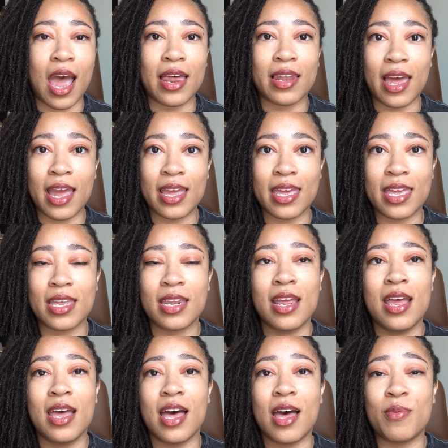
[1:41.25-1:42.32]
I like it.
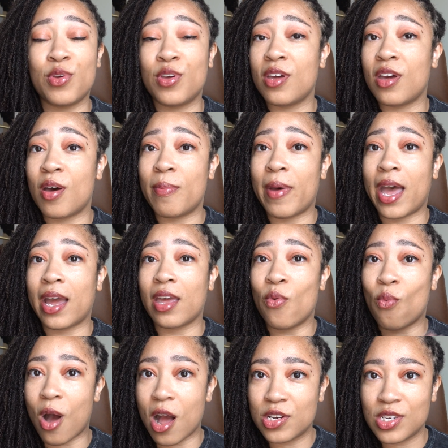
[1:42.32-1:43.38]
You can go back
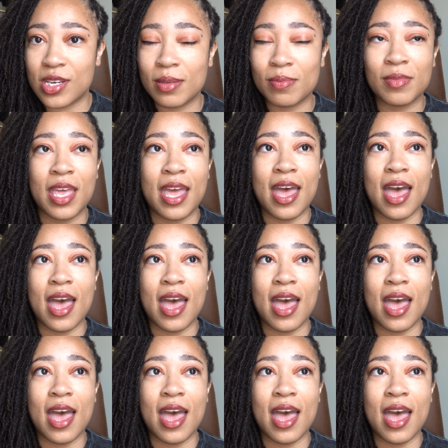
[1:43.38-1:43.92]
and watch it.